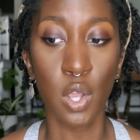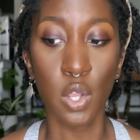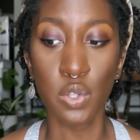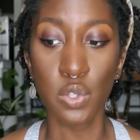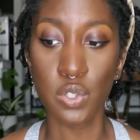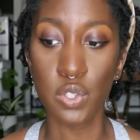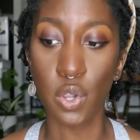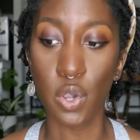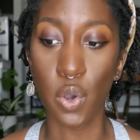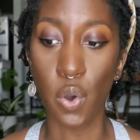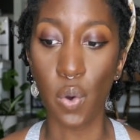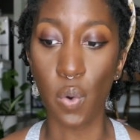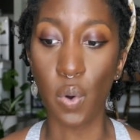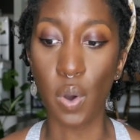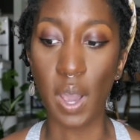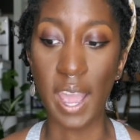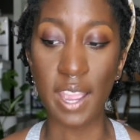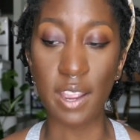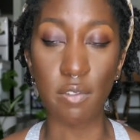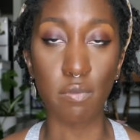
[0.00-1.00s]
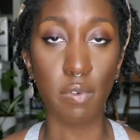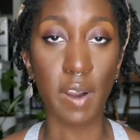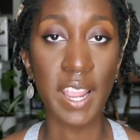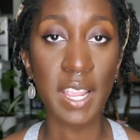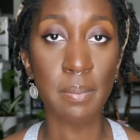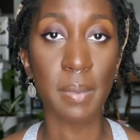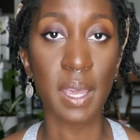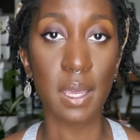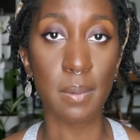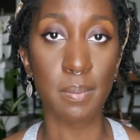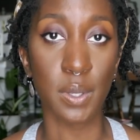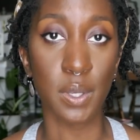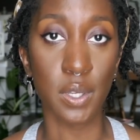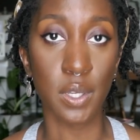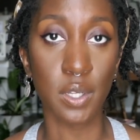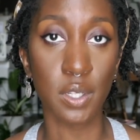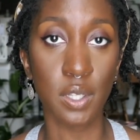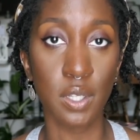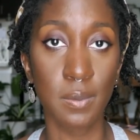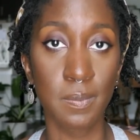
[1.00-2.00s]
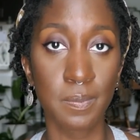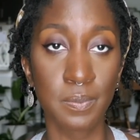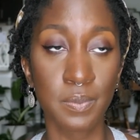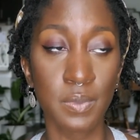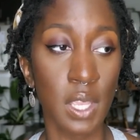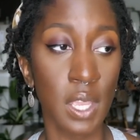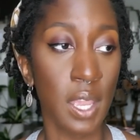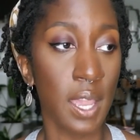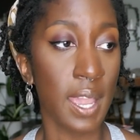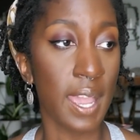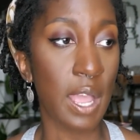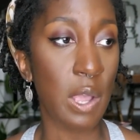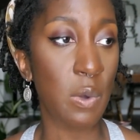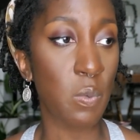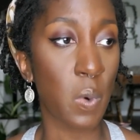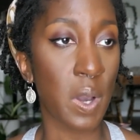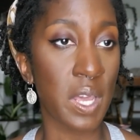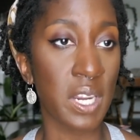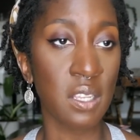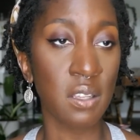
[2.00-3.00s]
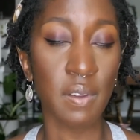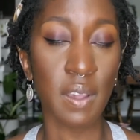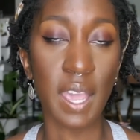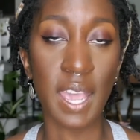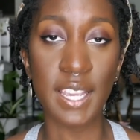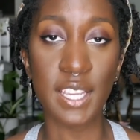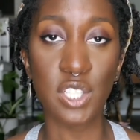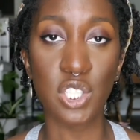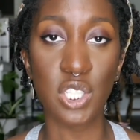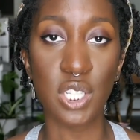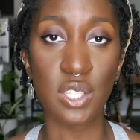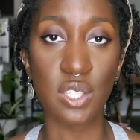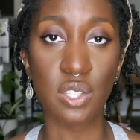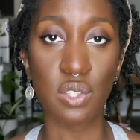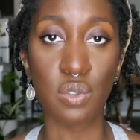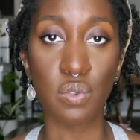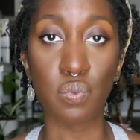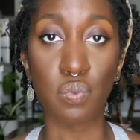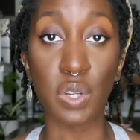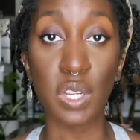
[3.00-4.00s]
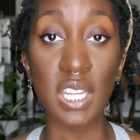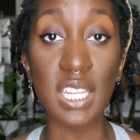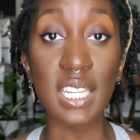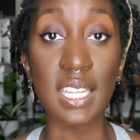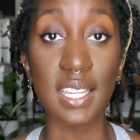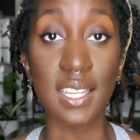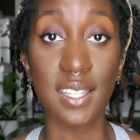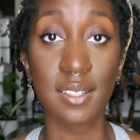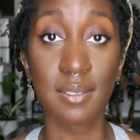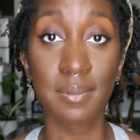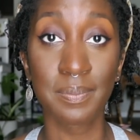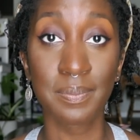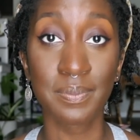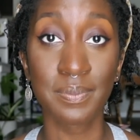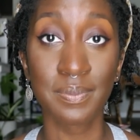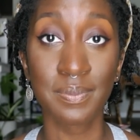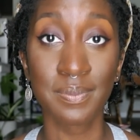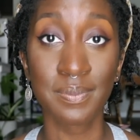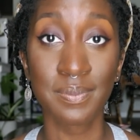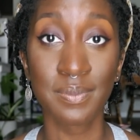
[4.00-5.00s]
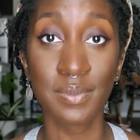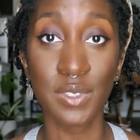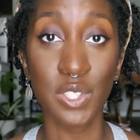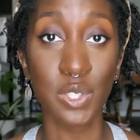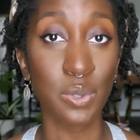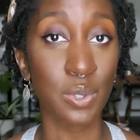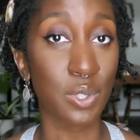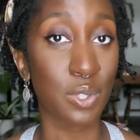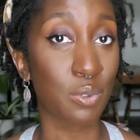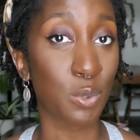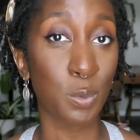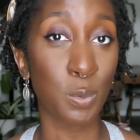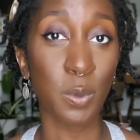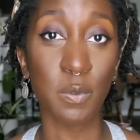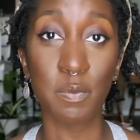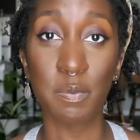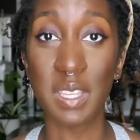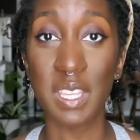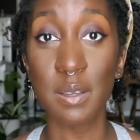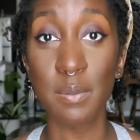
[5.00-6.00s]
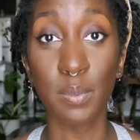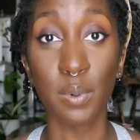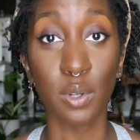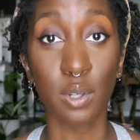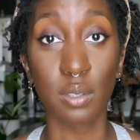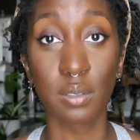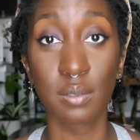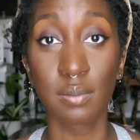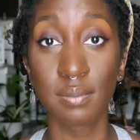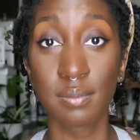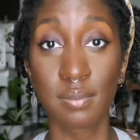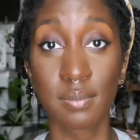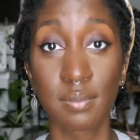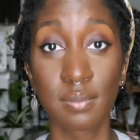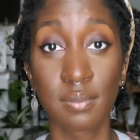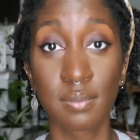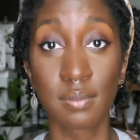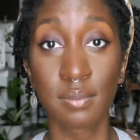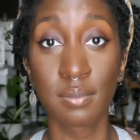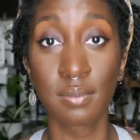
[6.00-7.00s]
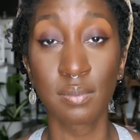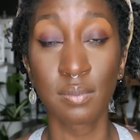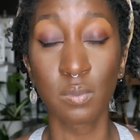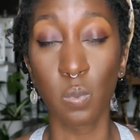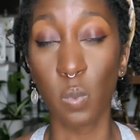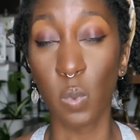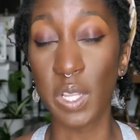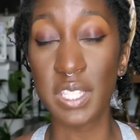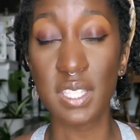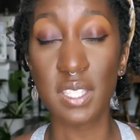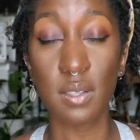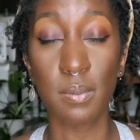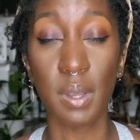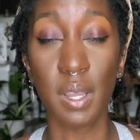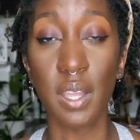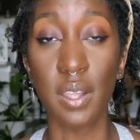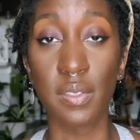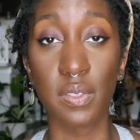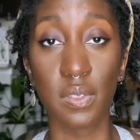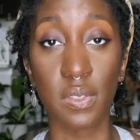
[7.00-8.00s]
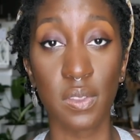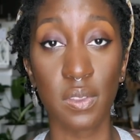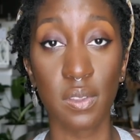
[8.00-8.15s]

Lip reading: So I write my book, and what if I just read it to a group of people once a month?